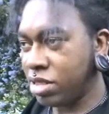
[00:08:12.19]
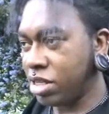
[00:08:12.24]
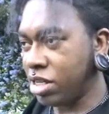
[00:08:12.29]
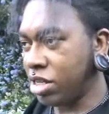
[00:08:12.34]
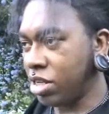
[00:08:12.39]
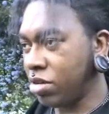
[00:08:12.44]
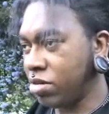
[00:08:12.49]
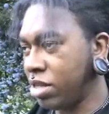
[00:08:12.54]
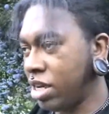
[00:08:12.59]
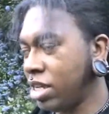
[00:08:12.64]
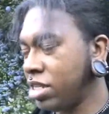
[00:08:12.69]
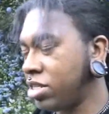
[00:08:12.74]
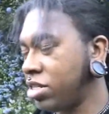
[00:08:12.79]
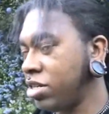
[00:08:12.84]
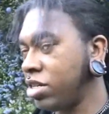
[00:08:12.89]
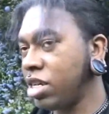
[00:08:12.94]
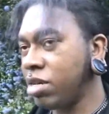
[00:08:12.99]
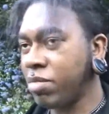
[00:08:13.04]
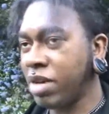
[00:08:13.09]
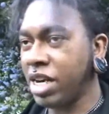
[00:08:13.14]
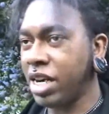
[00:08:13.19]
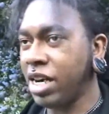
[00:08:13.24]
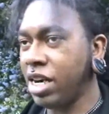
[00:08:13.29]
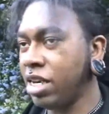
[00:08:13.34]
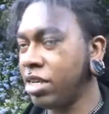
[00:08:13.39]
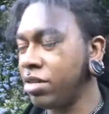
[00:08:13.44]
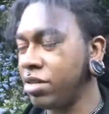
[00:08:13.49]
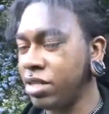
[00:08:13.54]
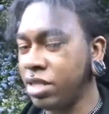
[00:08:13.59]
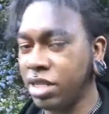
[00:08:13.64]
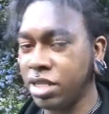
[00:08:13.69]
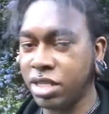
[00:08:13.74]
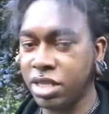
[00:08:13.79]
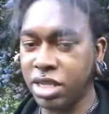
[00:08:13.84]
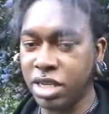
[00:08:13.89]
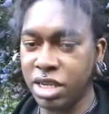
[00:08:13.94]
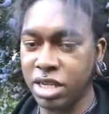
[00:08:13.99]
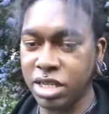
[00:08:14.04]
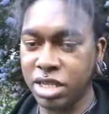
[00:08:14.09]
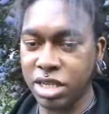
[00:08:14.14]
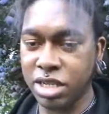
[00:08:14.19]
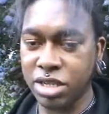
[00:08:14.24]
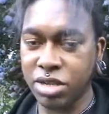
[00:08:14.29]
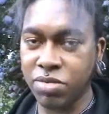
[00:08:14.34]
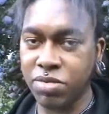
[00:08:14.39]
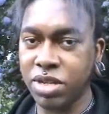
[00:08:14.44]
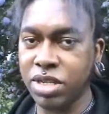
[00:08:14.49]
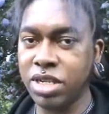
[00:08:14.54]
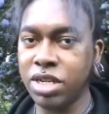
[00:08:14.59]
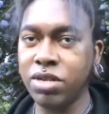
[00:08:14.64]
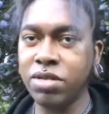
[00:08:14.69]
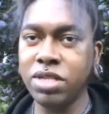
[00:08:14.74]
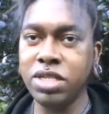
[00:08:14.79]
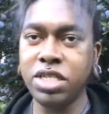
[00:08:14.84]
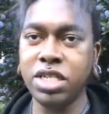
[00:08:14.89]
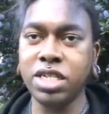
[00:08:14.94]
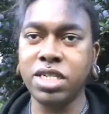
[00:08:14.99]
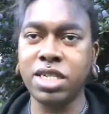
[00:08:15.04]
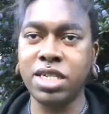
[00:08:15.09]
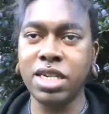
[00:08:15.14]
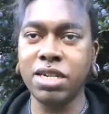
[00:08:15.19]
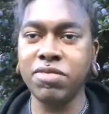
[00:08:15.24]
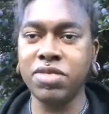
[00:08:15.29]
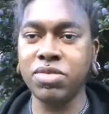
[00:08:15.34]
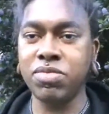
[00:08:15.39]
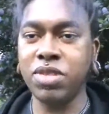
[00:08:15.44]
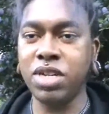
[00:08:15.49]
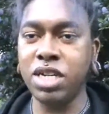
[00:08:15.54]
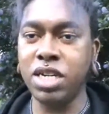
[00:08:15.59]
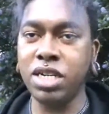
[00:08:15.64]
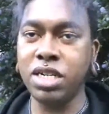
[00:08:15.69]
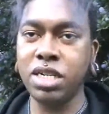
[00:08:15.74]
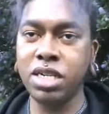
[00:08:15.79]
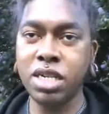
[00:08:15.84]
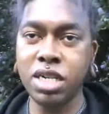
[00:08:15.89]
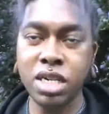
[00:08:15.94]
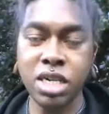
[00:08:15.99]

you know, not turning my head or anything, and then the window, it just gives way,